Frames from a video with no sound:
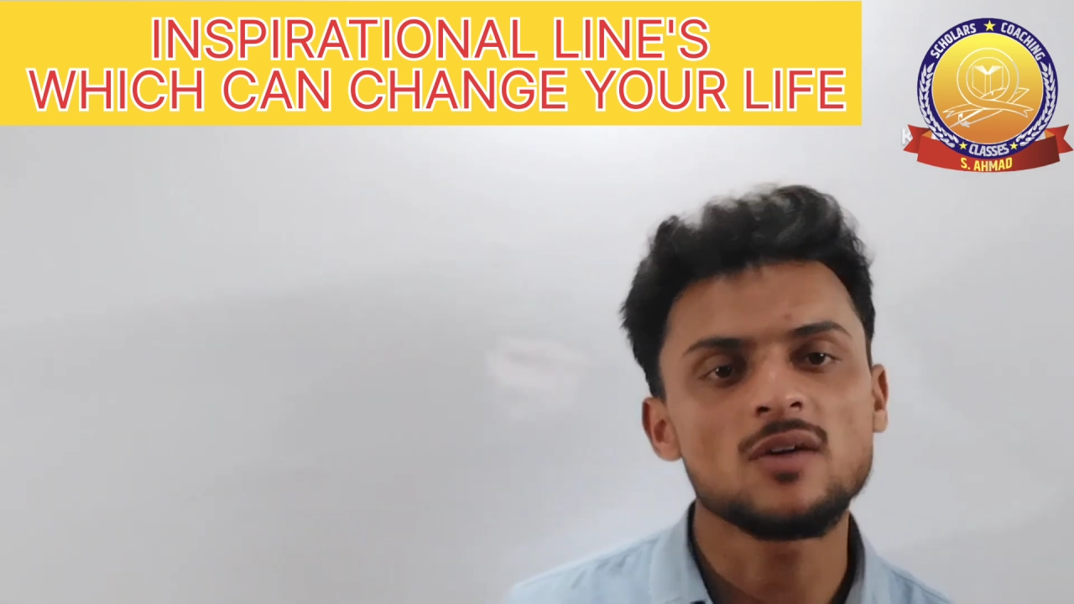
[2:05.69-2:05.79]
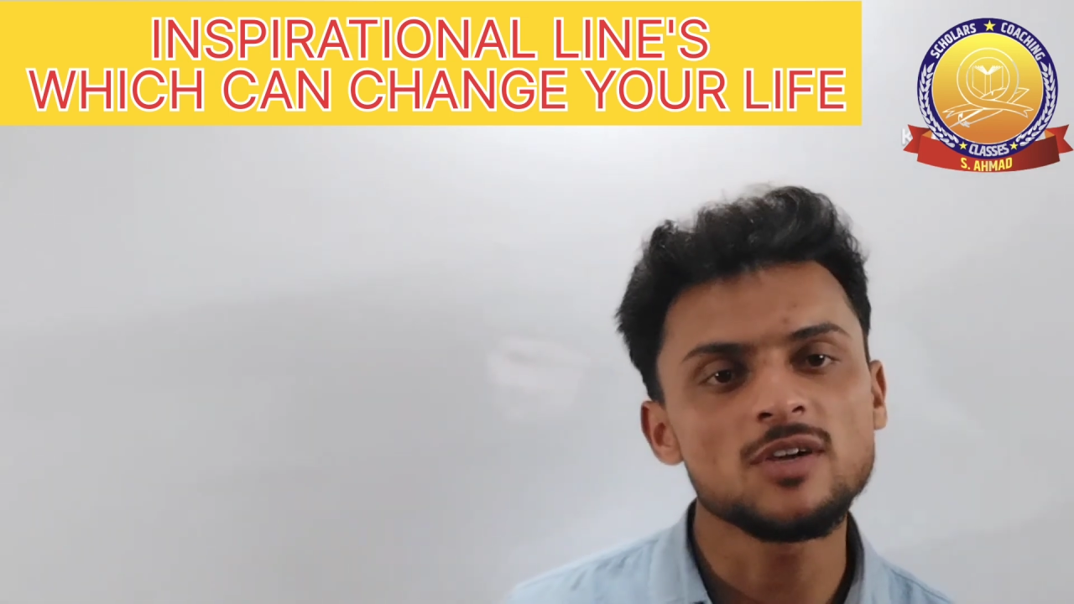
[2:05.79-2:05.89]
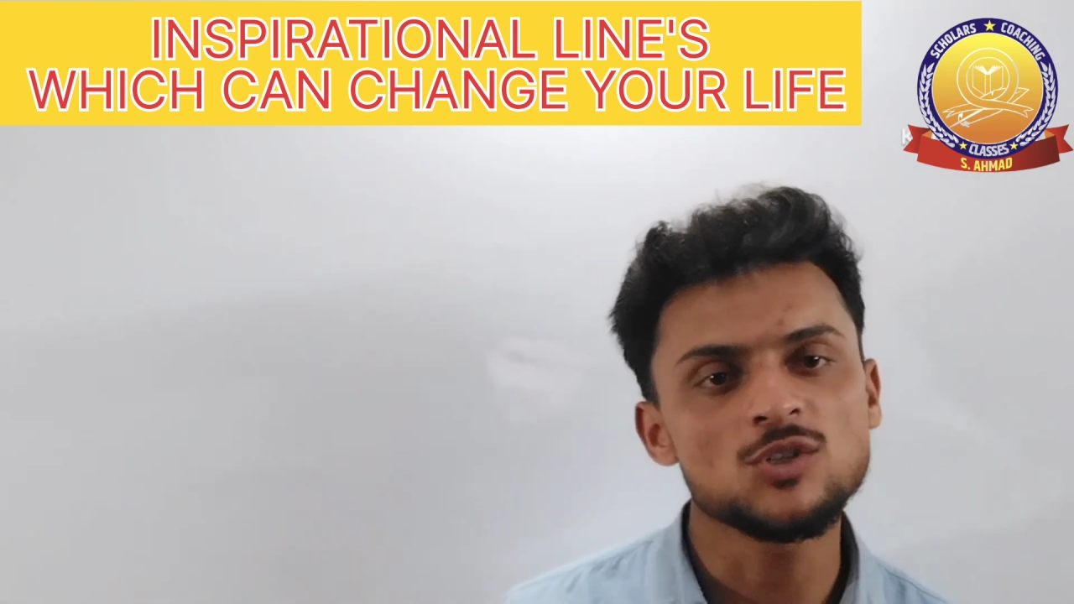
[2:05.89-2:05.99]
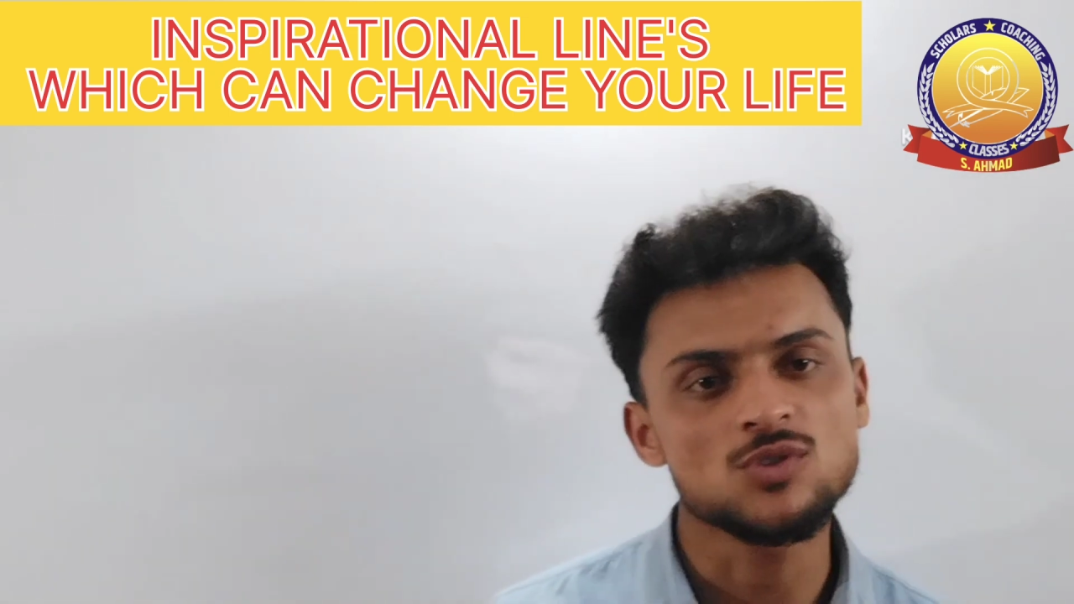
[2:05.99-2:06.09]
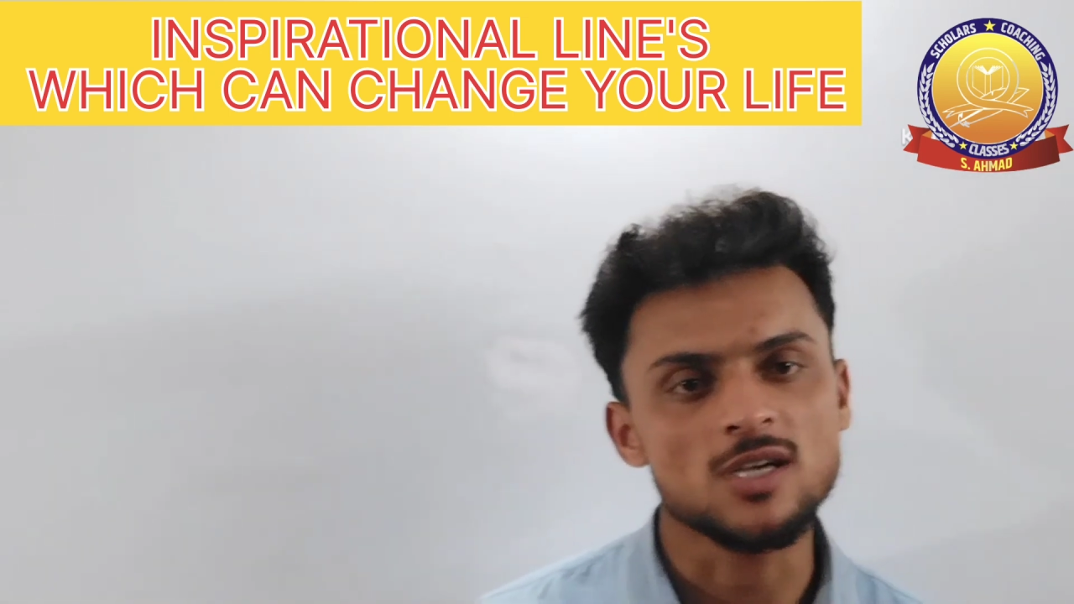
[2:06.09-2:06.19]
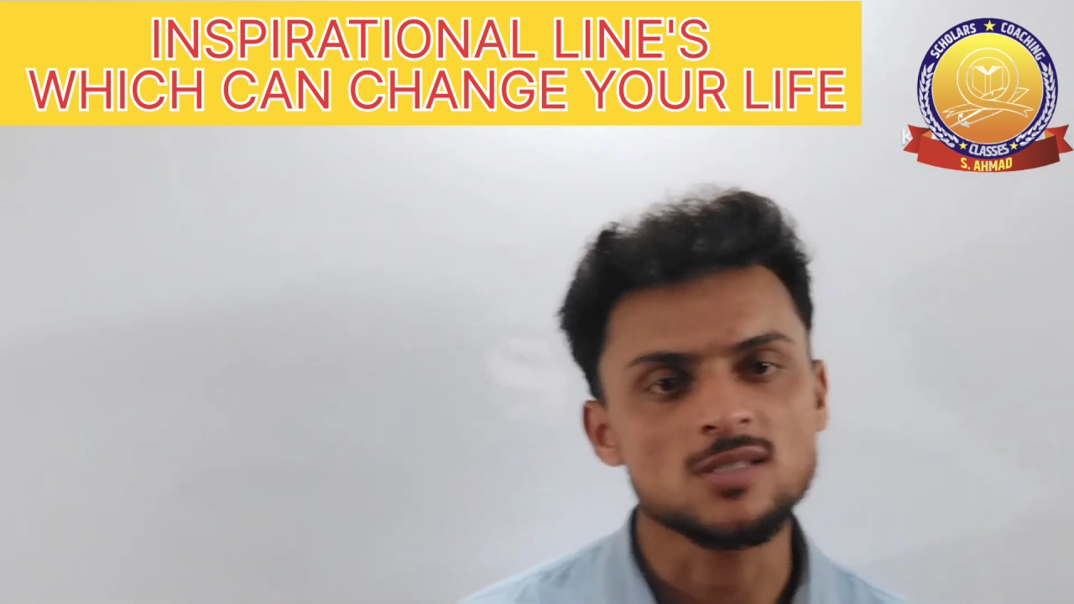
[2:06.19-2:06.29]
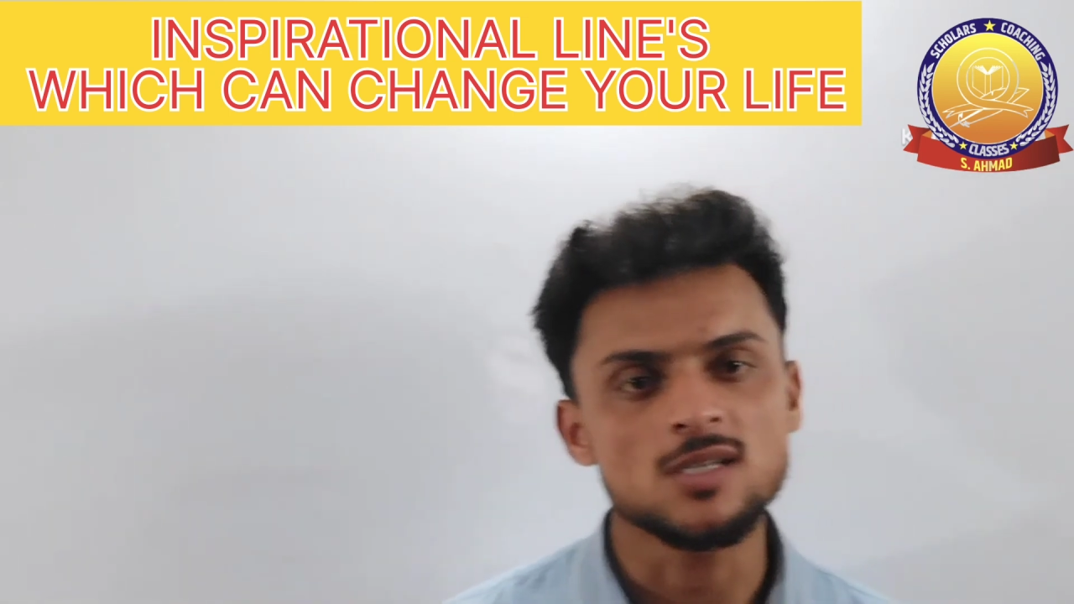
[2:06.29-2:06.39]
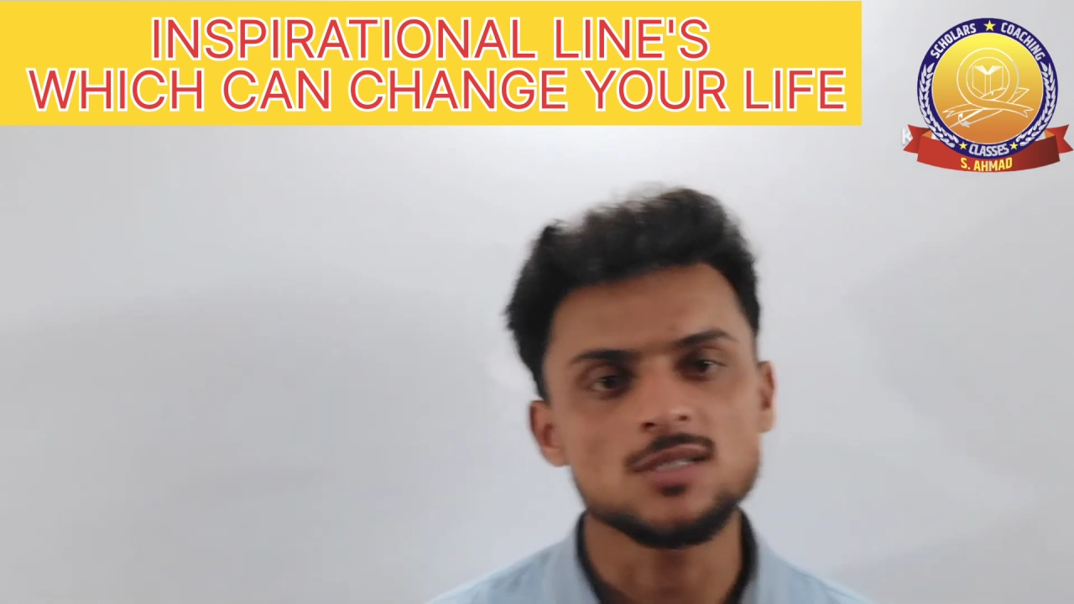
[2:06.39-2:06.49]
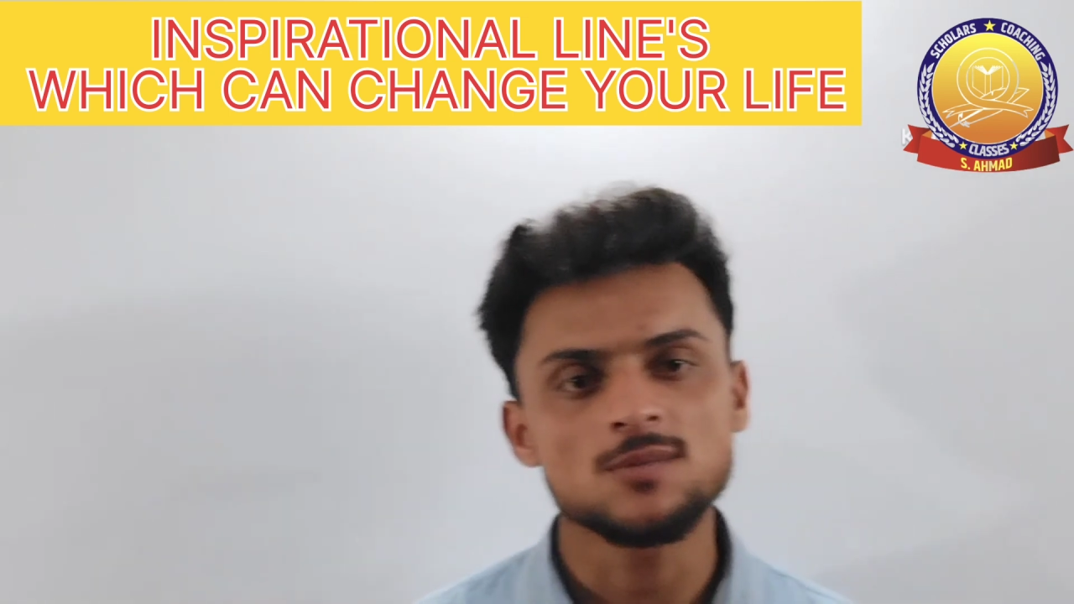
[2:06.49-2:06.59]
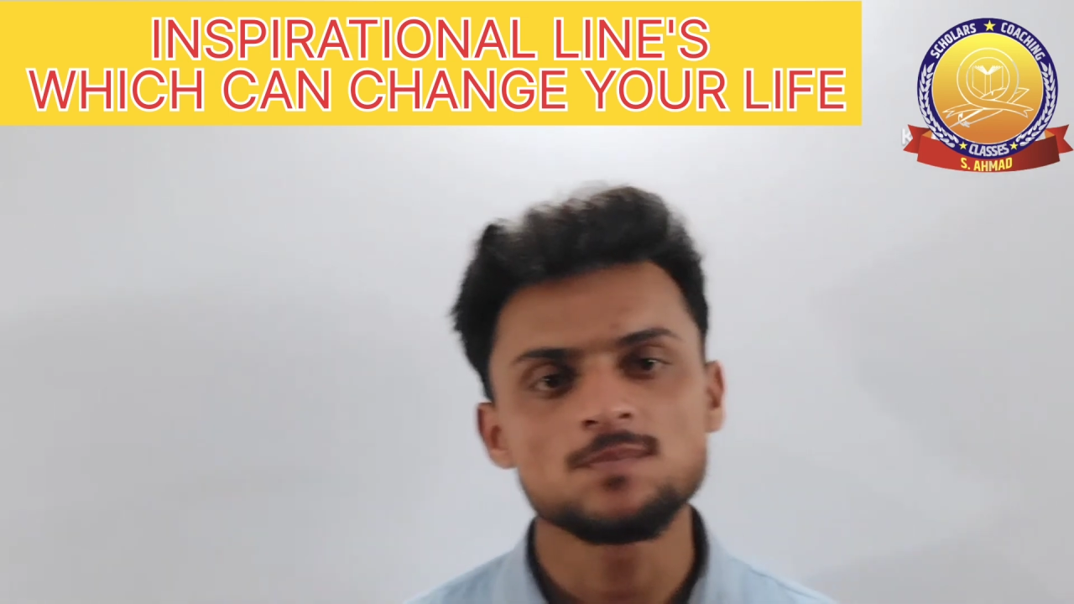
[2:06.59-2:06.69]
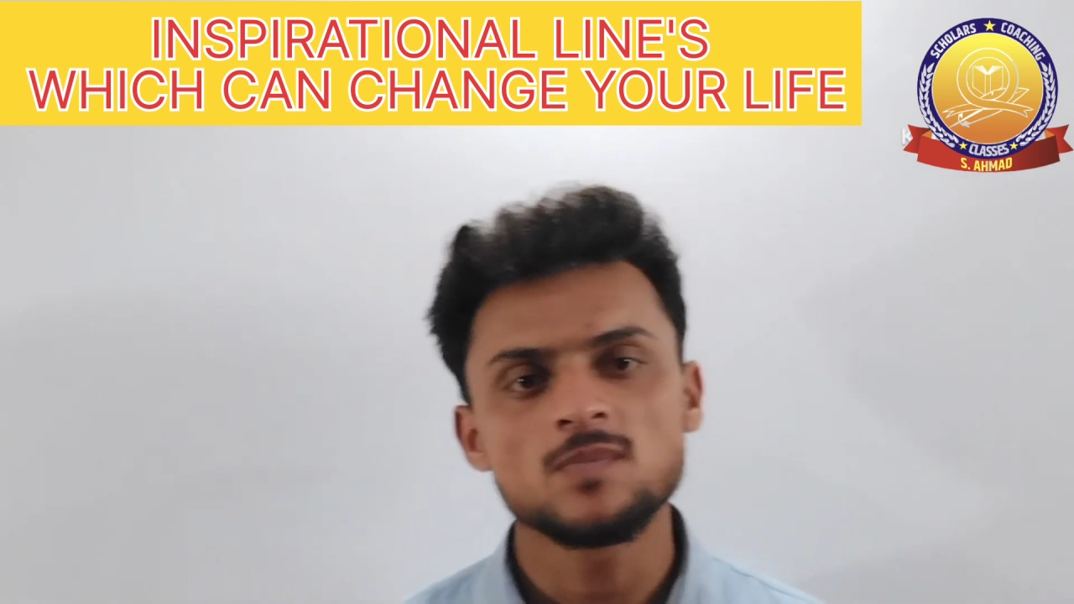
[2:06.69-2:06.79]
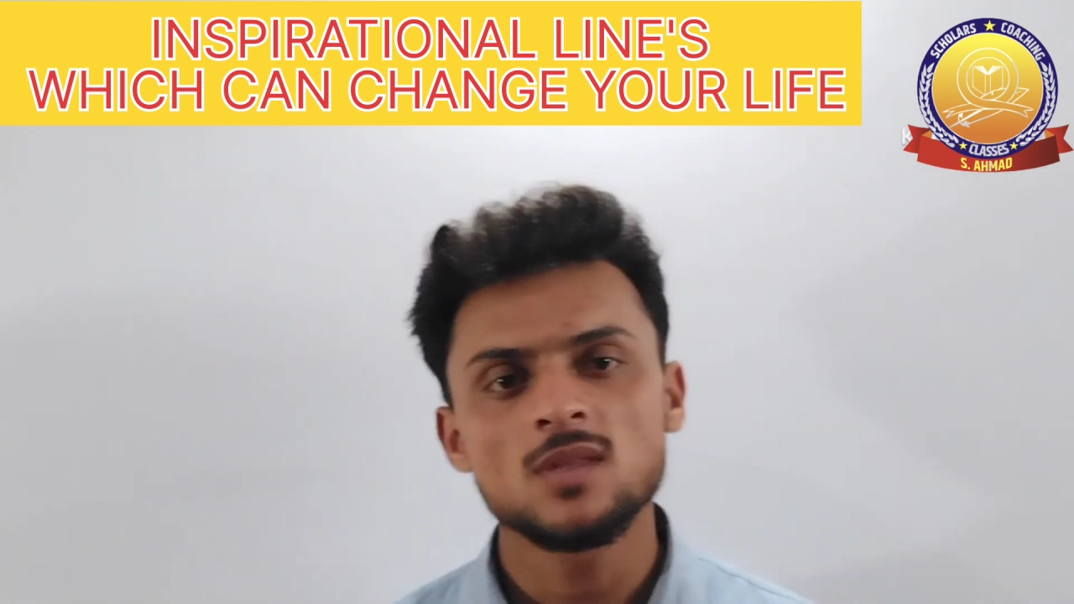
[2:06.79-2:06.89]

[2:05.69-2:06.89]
the way to succeed.